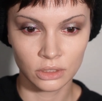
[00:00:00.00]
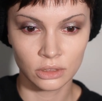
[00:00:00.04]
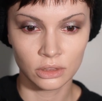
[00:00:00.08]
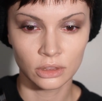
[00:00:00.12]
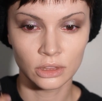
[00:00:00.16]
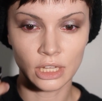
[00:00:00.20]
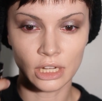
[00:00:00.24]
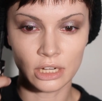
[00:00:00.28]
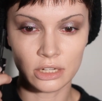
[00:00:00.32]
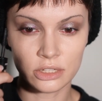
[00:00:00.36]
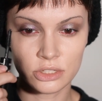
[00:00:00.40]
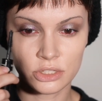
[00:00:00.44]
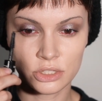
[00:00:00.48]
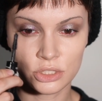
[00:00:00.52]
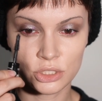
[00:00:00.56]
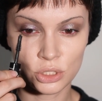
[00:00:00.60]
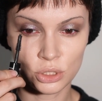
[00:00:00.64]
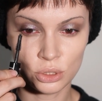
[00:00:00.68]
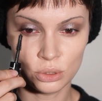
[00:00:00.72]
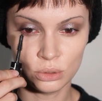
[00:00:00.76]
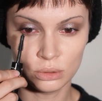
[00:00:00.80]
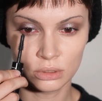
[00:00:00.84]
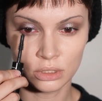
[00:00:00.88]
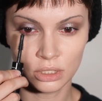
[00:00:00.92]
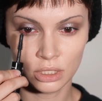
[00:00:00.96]
There's
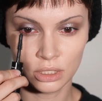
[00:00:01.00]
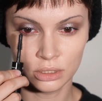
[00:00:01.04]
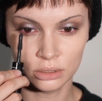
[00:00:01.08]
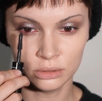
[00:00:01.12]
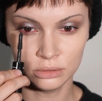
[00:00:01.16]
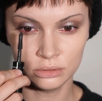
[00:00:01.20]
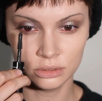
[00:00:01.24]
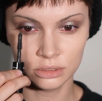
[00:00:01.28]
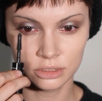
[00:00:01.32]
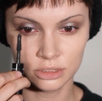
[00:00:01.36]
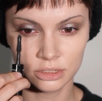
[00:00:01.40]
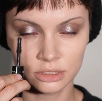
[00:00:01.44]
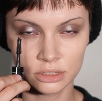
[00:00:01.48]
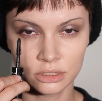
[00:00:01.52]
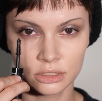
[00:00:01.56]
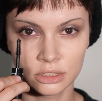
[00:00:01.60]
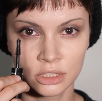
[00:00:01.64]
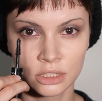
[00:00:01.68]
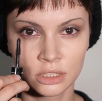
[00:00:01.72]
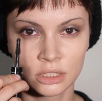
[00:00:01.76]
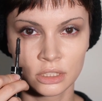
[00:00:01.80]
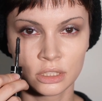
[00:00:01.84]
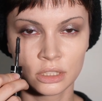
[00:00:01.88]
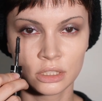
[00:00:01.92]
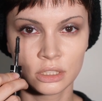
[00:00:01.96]
2 coats
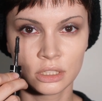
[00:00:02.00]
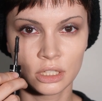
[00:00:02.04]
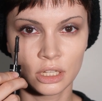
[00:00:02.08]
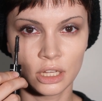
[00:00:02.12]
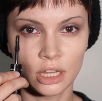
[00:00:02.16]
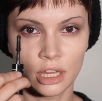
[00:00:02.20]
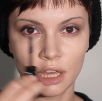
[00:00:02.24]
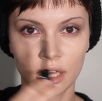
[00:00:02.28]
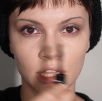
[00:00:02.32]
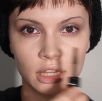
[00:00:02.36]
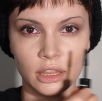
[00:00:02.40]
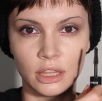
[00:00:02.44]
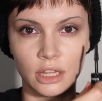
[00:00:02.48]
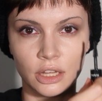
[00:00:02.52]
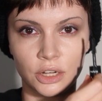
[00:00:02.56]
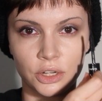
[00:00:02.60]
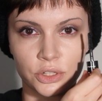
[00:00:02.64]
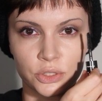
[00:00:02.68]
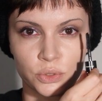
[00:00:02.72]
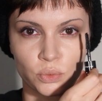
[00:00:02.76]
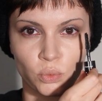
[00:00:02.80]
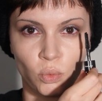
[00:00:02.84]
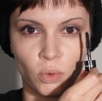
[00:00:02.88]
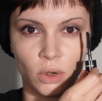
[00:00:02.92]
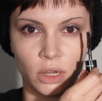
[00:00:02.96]
and
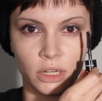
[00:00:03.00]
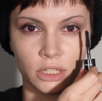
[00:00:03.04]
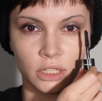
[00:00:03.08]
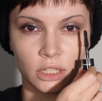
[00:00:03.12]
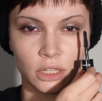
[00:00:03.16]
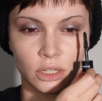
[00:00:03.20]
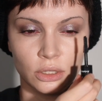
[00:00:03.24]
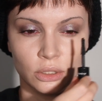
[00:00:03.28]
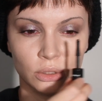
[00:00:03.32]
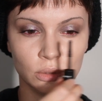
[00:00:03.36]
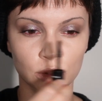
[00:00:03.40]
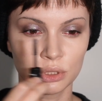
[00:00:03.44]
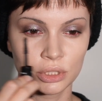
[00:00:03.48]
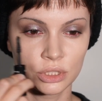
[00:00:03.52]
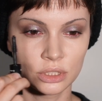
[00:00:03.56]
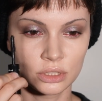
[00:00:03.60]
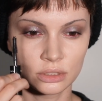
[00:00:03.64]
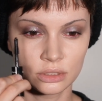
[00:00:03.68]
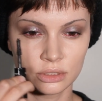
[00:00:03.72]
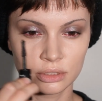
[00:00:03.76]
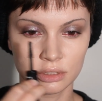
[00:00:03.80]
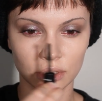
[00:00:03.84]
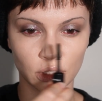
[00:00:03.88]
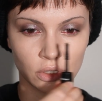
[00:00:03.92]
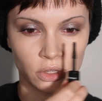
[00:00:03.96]
there's 1 coat,
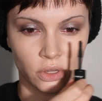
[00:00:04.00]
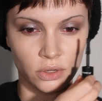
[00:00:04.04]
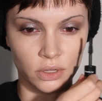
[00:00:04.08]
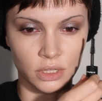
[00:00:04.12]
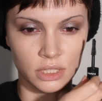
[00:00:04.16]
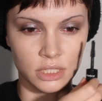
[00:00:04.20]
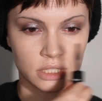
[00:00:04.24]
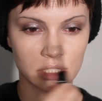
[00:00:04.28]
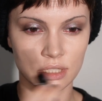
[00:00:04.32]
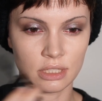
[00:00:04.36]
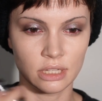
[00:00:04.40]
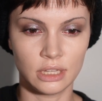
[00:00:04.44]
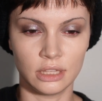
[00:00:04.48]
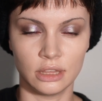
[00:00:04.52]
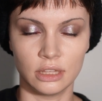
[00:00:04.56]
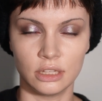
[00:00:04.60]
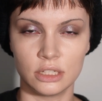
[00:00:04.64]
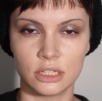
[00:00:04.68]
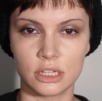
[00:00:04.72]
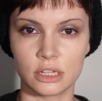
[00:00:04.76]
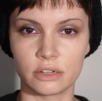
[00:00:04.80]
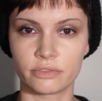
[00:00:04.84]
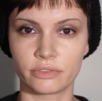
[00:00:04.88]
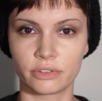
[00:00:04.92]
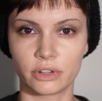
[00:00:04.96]
so you can see the
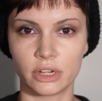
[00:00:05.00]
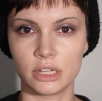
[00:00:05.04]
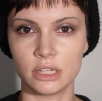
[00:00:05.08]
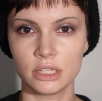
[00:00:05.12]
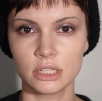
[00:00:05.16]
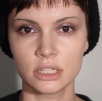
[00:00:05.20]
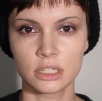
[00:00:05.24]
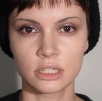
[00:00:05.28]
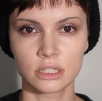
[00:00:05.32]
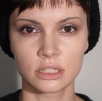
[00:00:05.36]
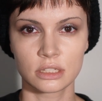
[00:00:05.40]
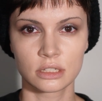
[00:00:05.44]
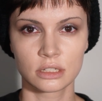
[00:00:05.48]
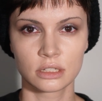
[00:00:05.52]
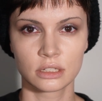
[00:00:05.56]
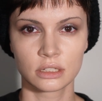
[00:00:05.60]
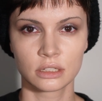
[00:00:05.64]
difference.